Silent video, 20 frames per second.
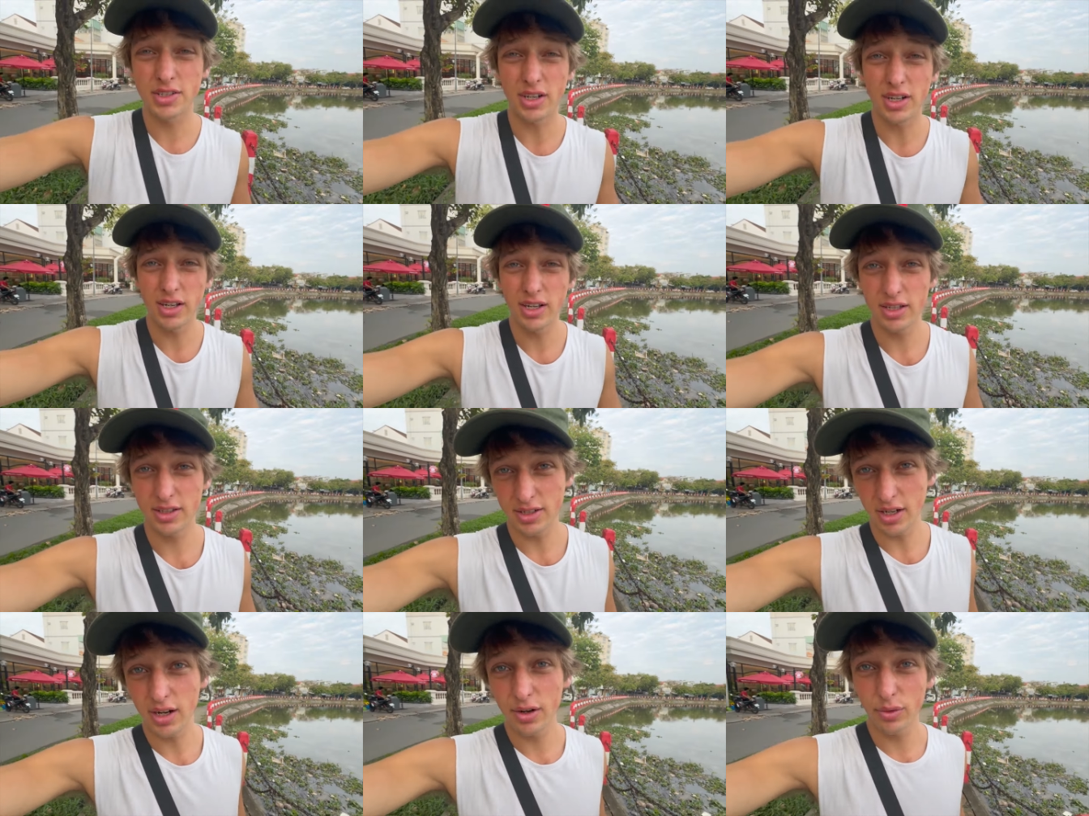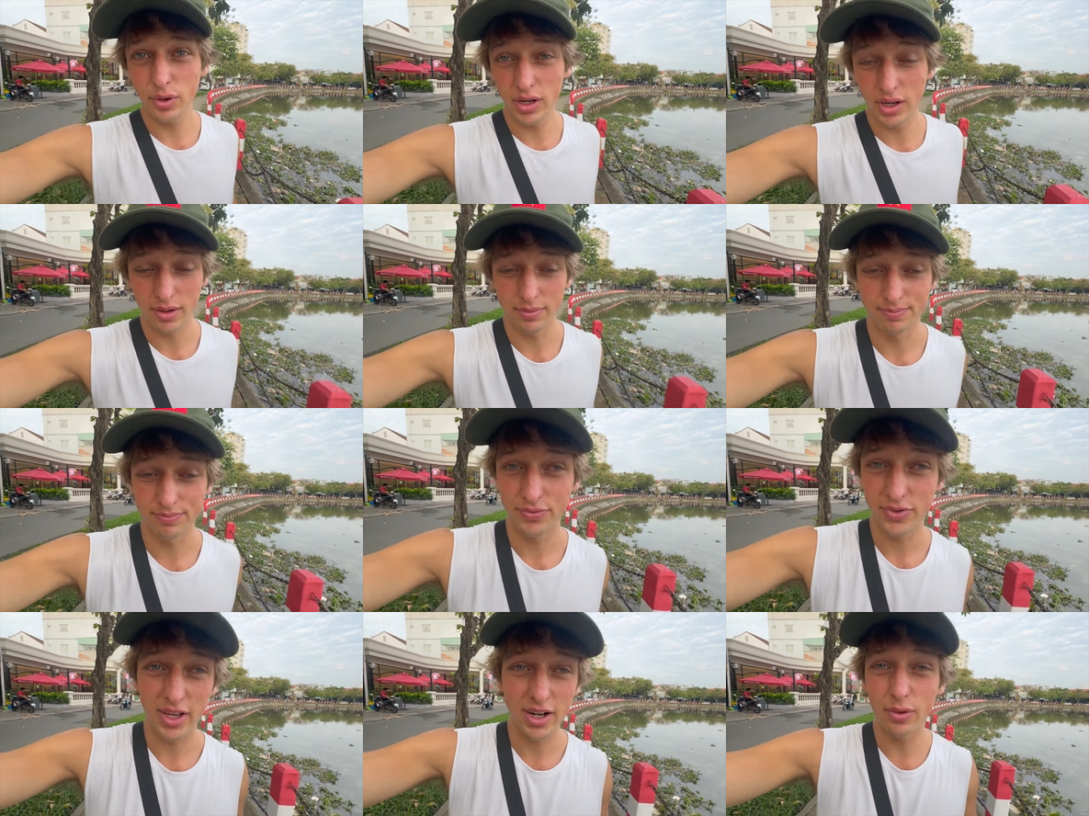I had diarrhea
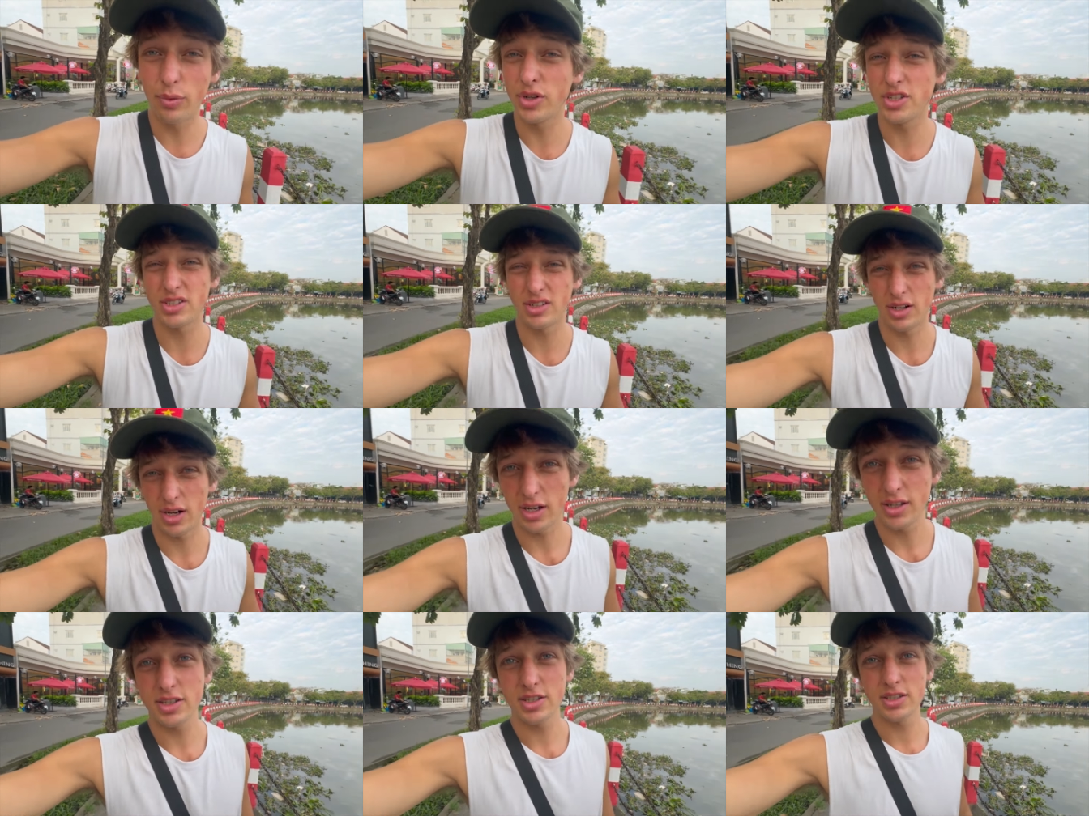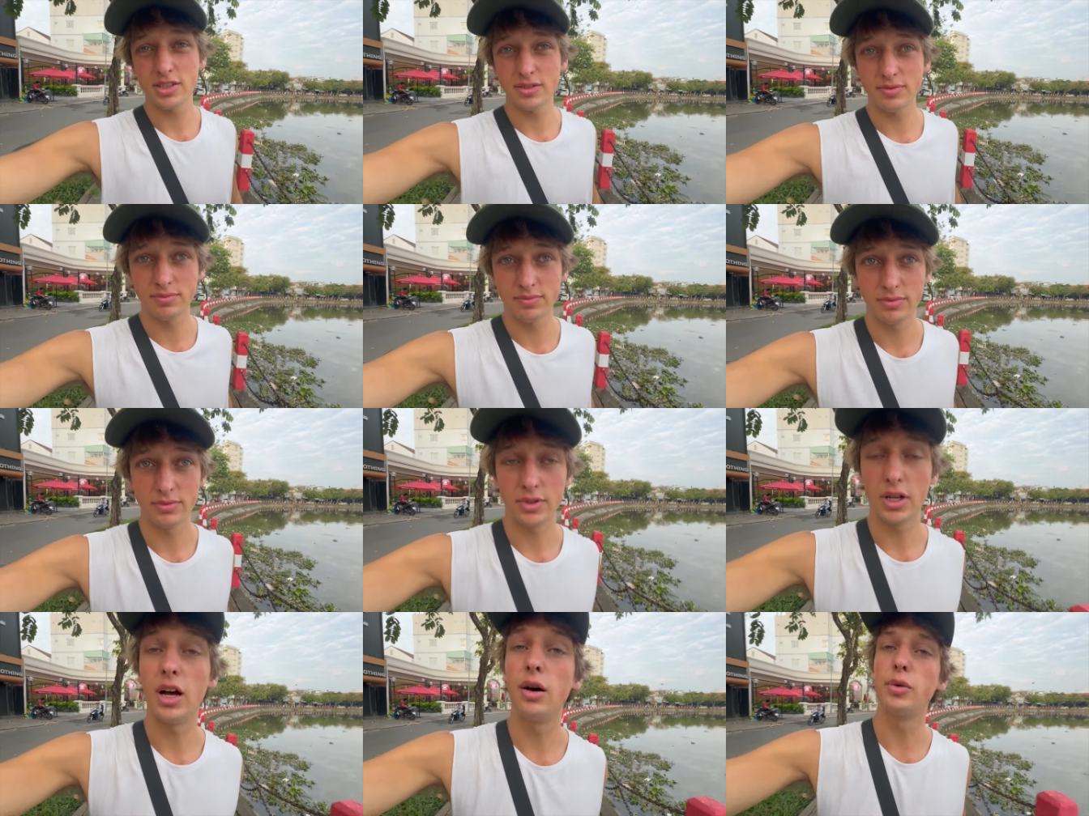and it wasn't nice.
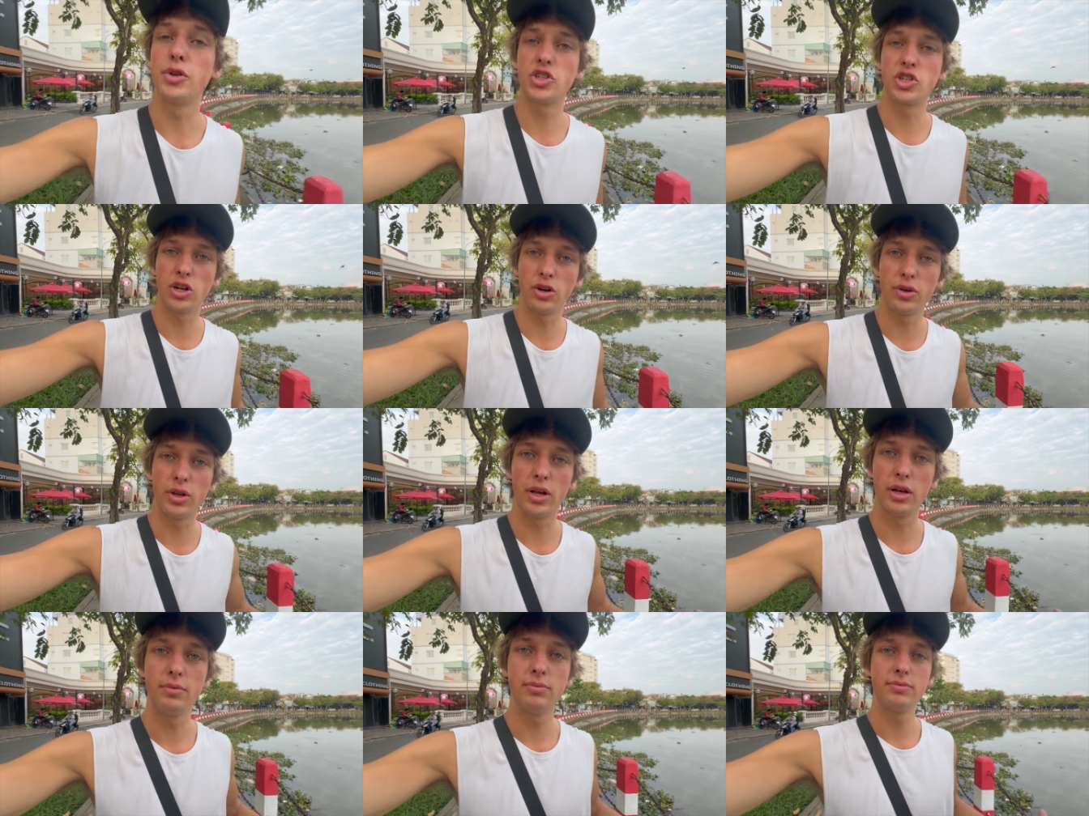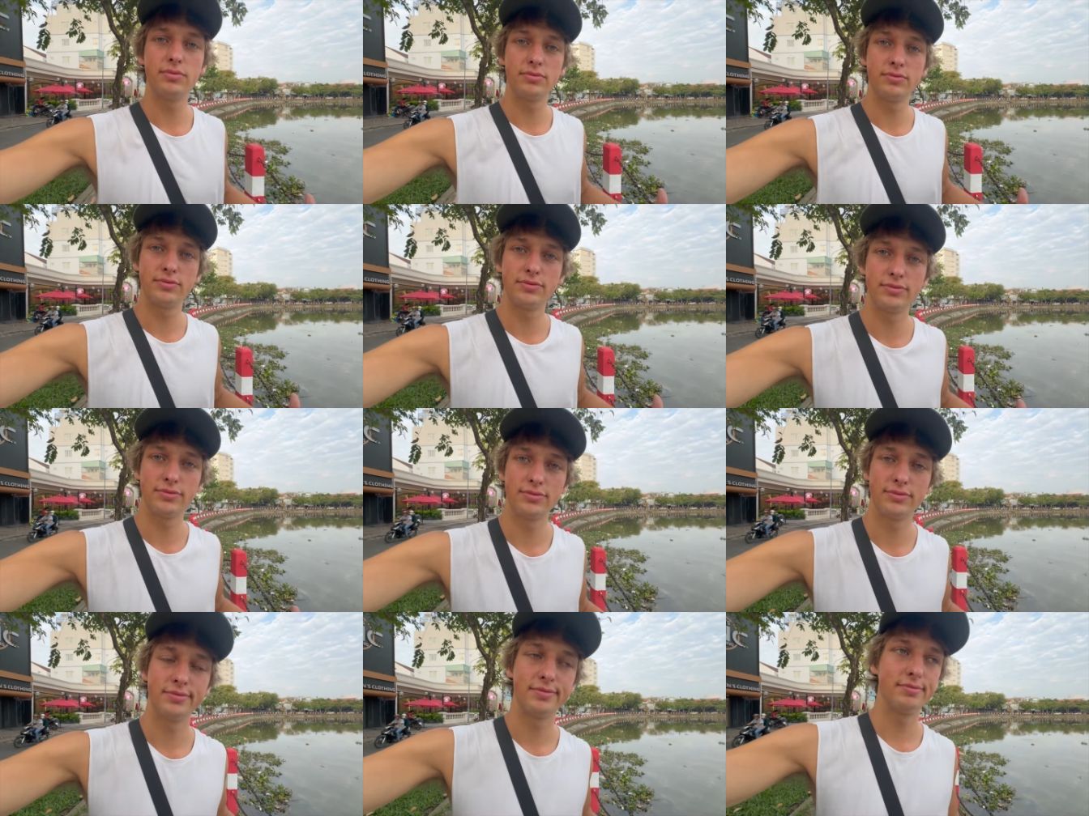I would show you,
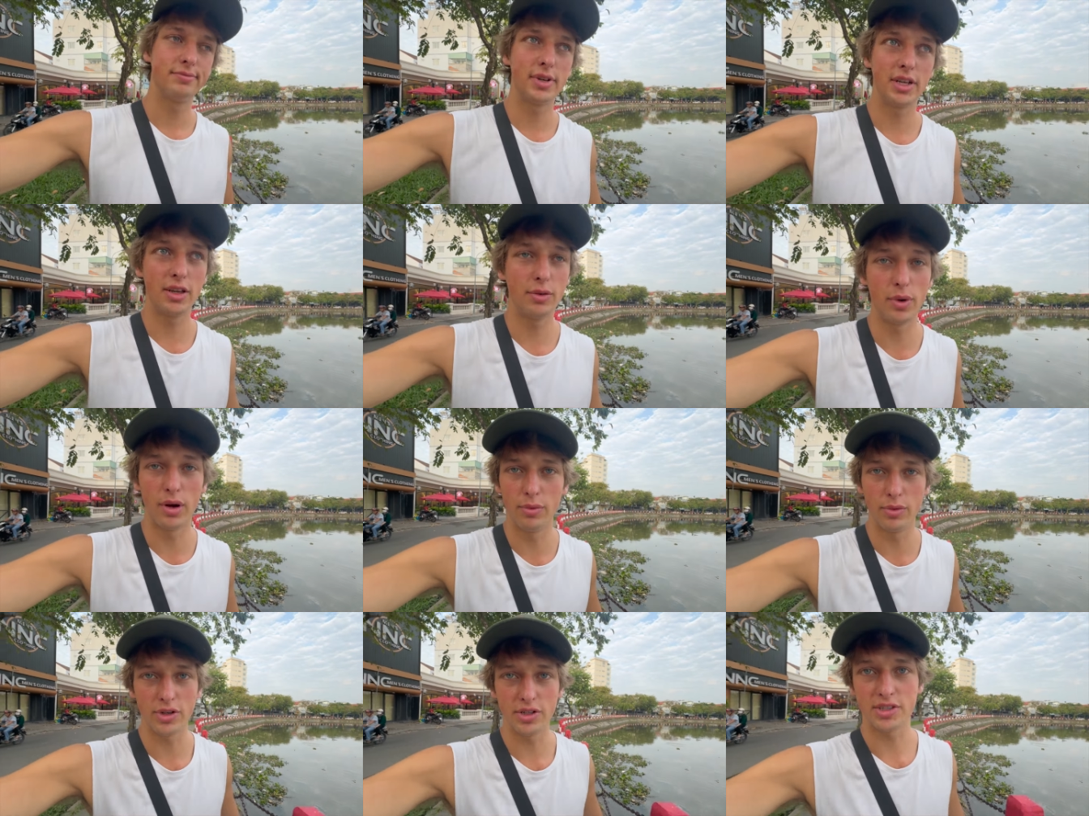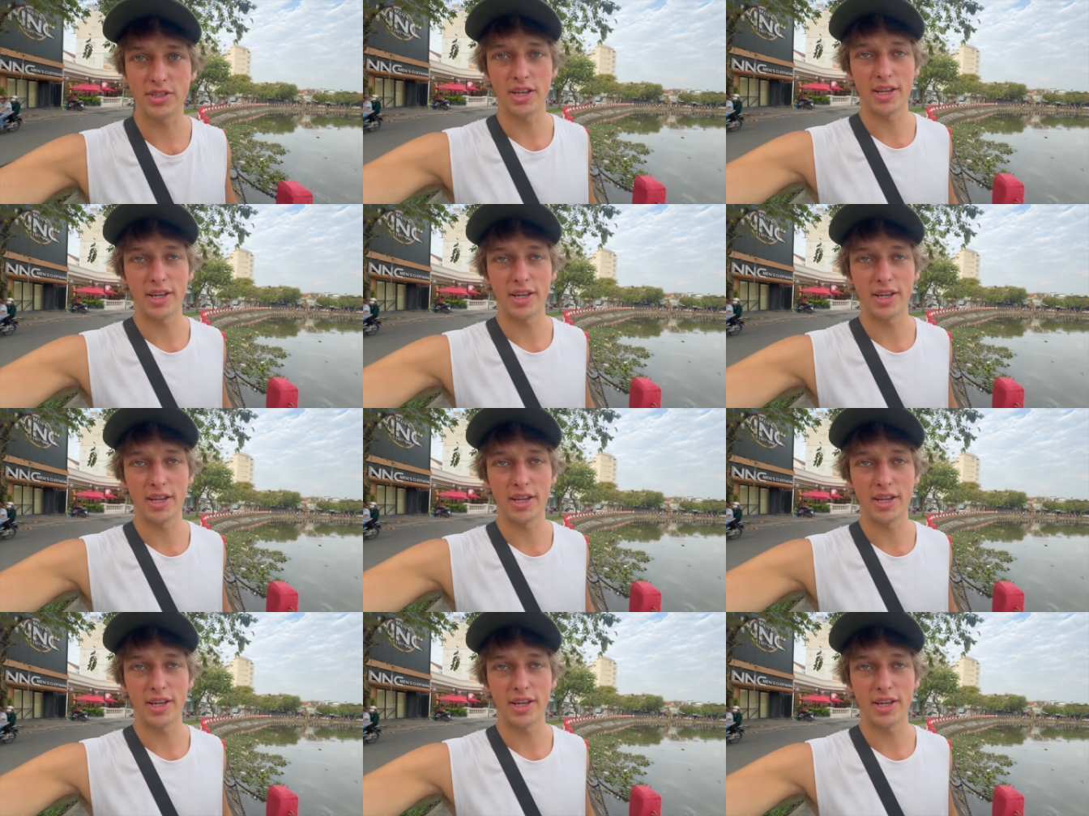but you won't want to see